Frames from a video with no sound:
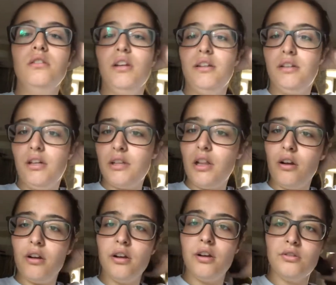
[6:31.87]
like not that
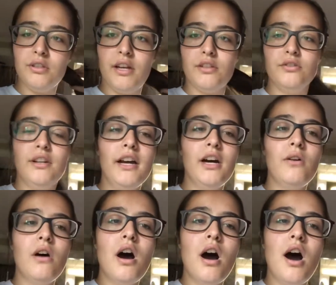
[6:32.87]
long ago. So yes, now
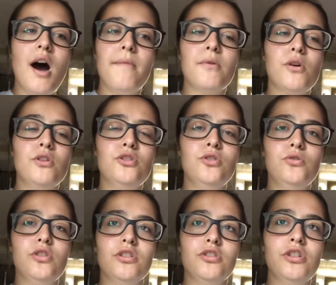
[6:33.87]
I'm going to
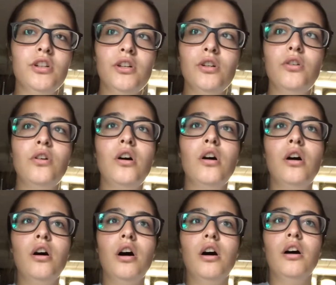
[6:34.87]
just chill,
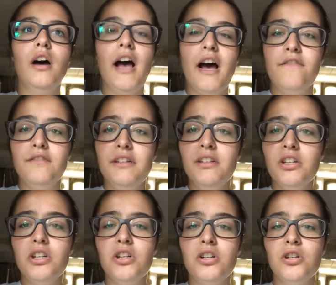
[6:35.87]
have
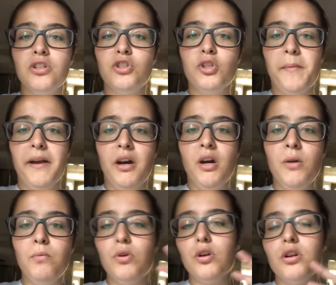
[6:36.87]
dinner, do my
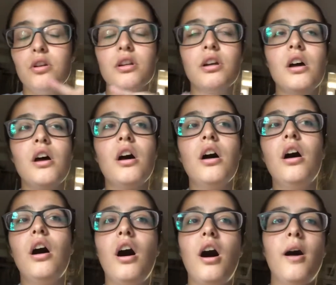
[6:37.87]
homework,
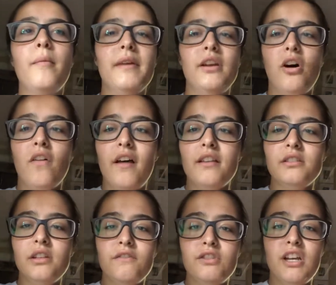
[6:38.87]
and all that
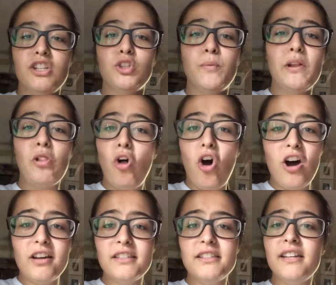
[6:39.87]
stuff. So yeah, so we
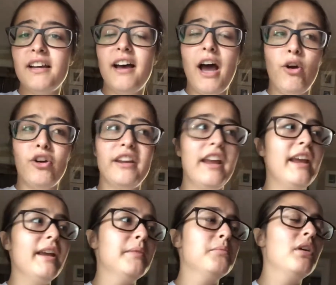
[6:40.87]
lost our
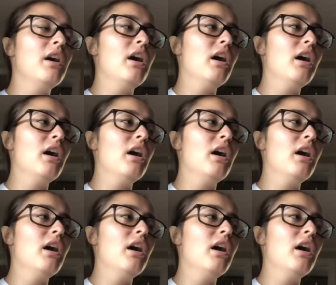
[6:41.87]
game,